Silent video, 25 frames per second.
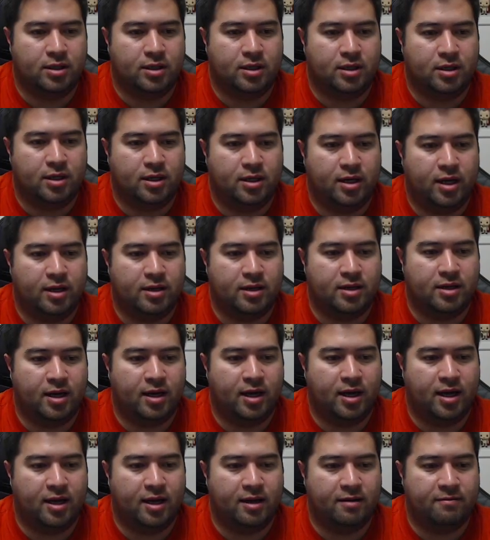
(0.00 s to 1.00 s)
now that I
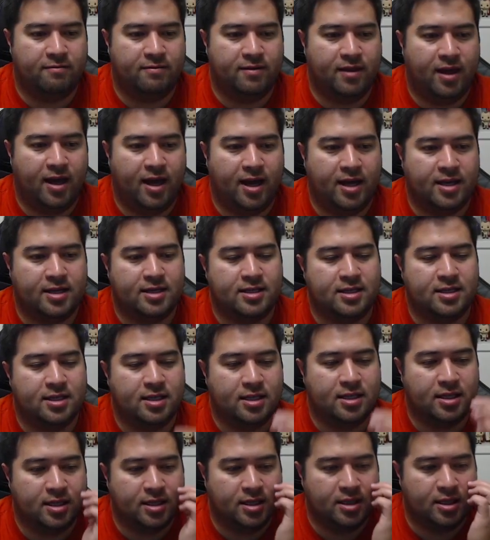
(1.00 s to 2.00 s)
have that,
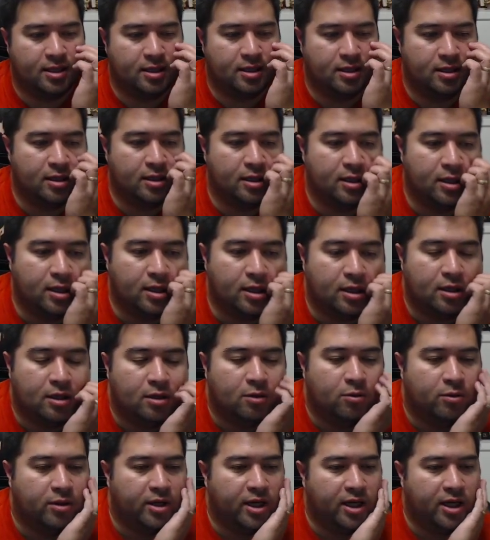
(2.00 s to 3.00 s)

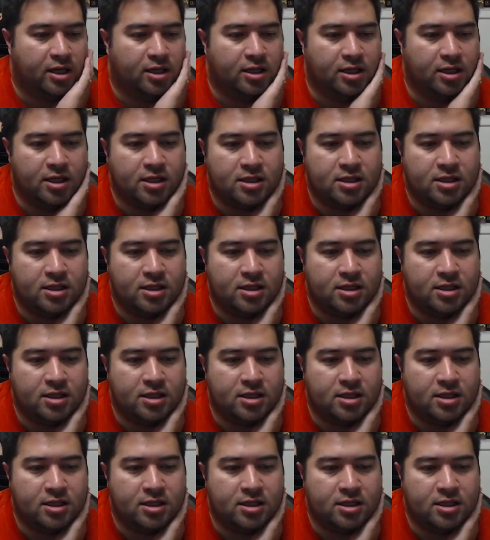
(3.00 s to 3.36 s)
what I could